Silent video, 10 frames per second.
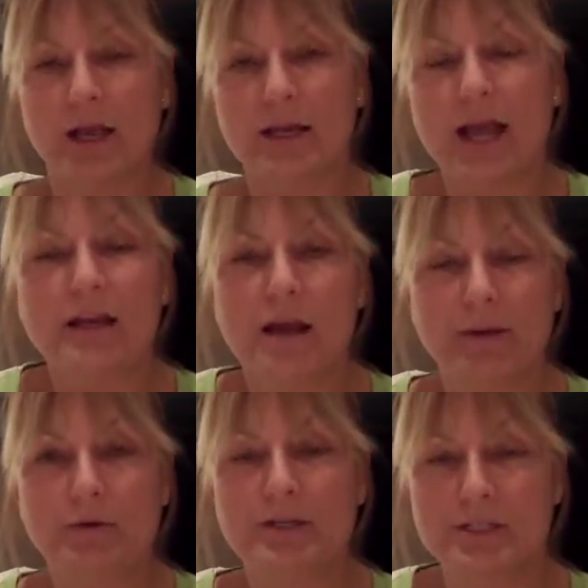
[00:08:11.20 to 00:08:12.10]

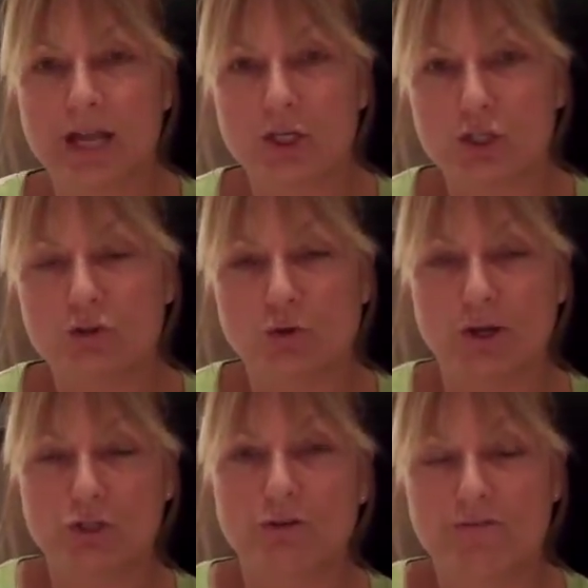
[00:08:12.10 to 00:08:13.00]
economic recession going
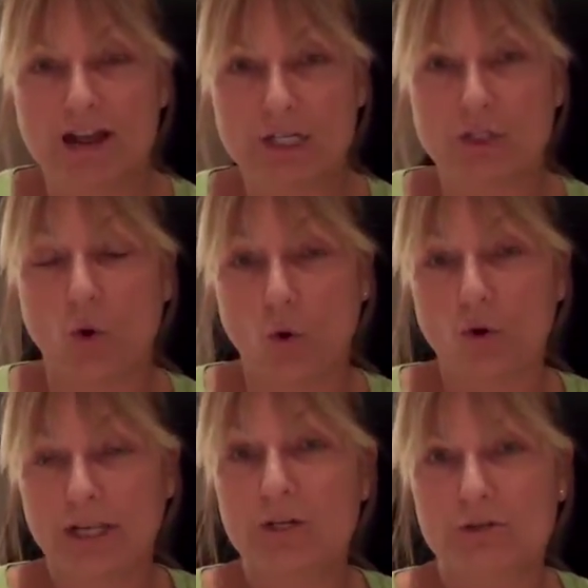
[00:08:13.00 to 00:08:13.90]
to affect the whole
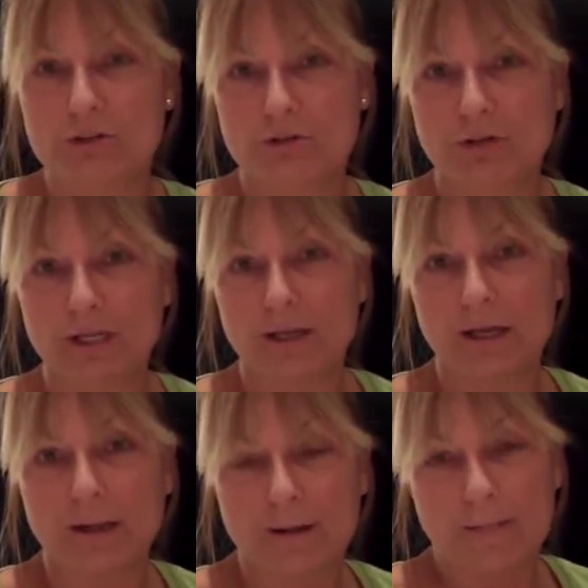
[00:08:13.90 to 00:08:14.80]
industry?
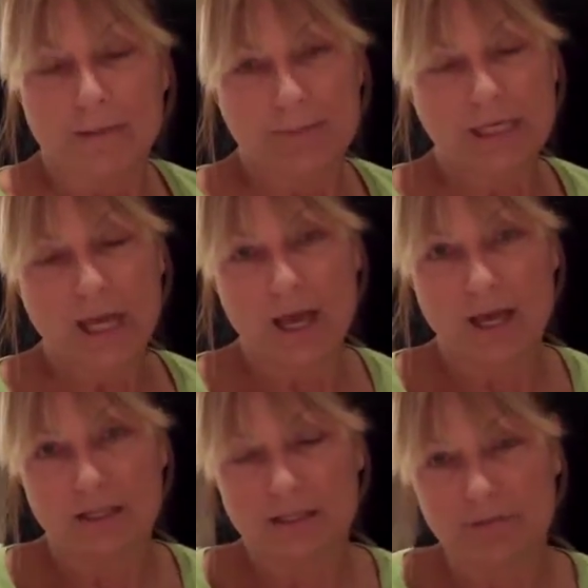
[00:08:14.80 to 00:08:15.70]

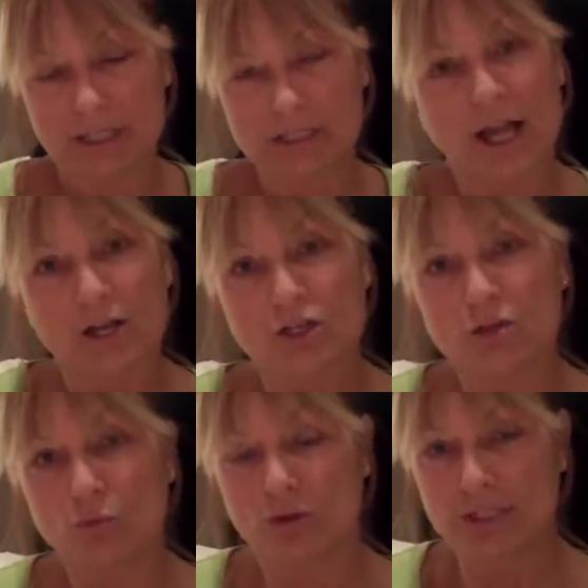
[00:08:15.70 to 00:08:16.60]
Because a recession
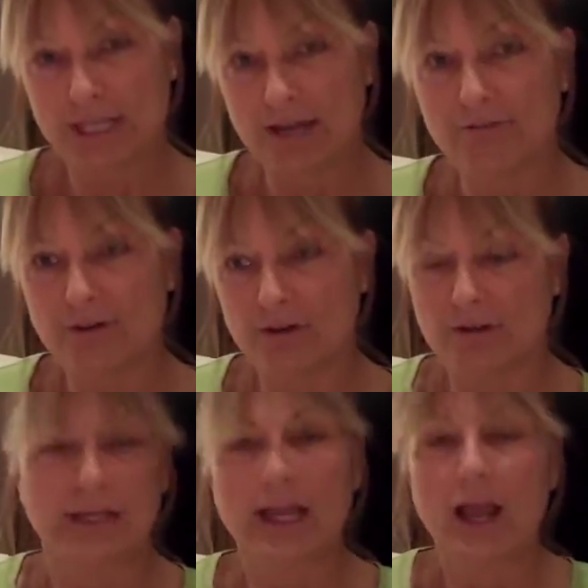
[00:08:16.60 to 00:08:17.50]
will
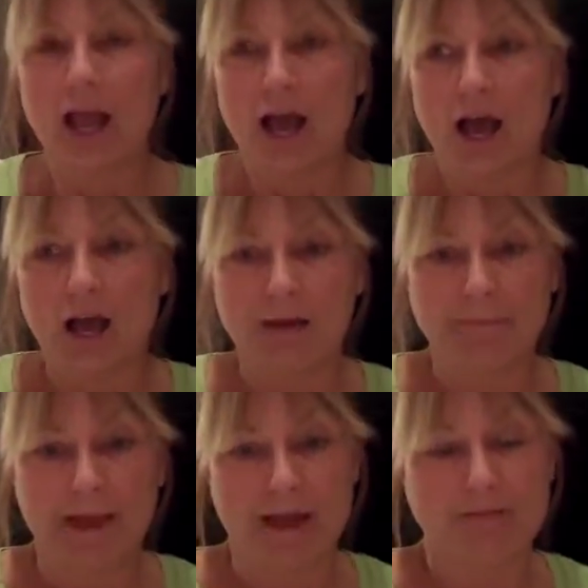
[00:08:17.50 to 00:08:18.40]
definitely
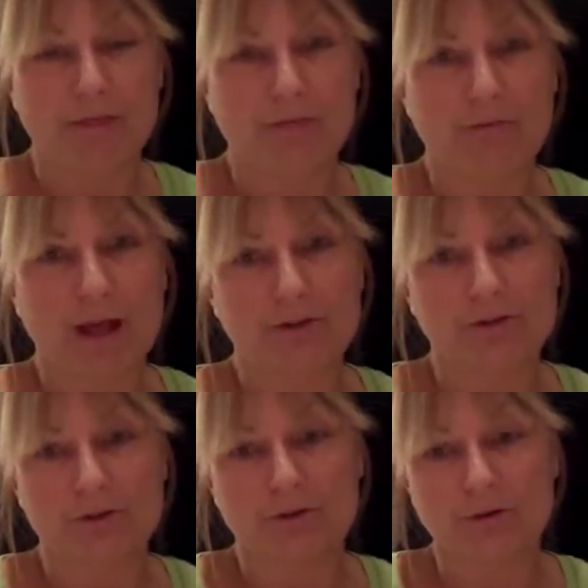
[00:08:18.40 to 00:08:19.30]
have a threat in
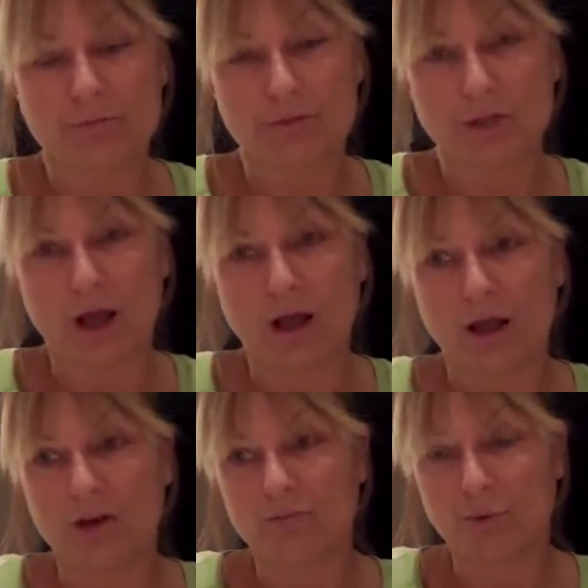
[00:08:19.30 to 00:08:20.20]
terms
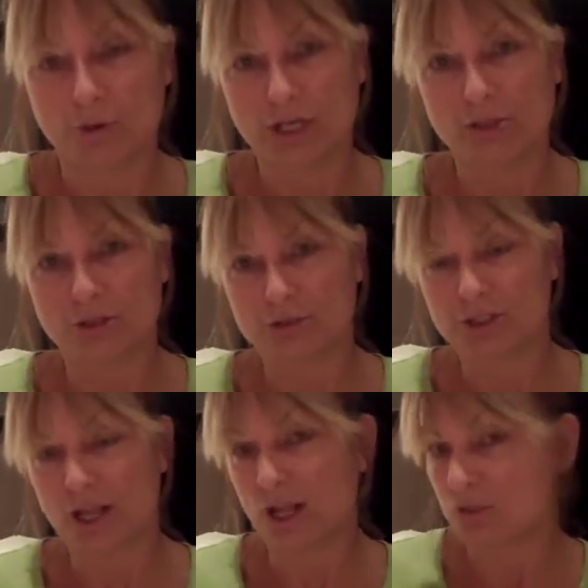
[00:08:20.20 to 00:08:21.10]
of potential
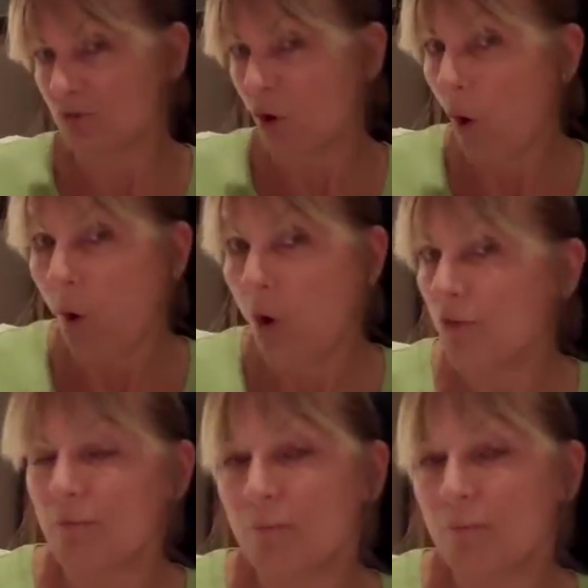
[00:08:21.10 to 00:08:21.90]
sales for all the